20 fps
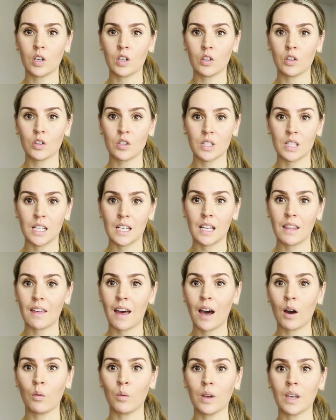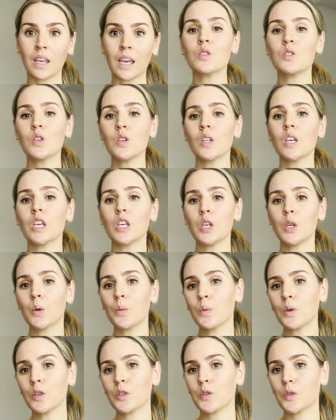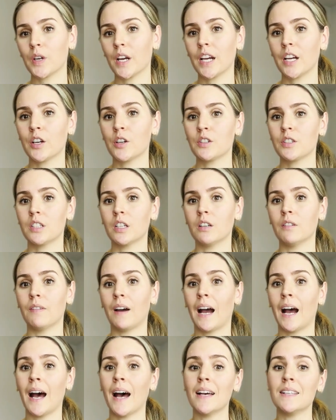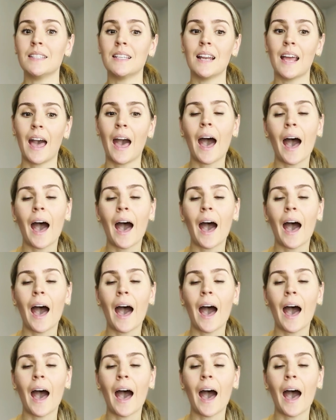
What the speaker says: in your city that weekend so that you portray yourself as an